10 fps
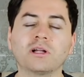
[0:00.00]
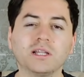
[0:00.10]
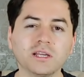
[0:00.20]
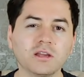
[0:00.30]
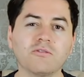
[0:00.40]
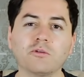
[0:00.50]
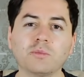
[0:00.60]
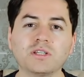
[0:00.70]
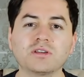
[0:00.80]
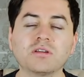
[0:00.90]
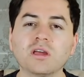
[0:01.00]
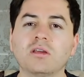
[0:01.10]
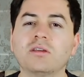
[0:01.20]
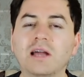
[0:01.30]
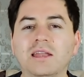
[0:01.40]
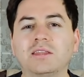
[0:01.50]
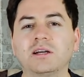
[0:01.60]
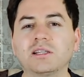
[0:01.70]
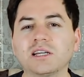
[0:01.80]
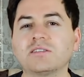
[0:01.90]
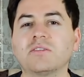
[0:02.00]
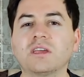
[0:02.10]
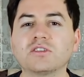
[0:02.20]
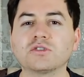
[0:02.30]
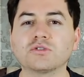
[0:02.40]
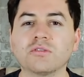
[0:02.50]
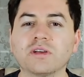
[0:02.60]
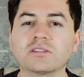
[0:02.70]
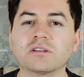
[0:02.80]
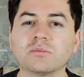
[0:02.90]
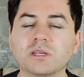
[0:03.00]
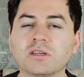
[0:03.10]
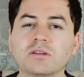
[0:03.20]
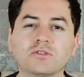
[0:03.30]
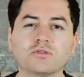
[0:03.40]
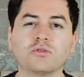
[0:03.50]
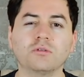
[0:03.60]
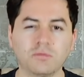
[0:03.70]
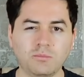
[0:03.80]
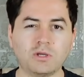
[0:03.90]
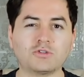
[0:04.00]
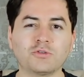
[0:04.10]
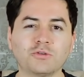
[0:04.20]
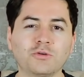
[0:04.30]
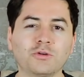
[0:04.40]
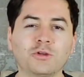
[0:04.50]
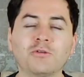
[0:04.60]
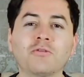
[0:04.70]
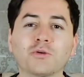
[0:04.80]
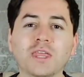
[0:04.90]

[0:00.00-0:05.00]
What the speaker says: clear information regarding the classifications of XRP. So make sure you're tuned for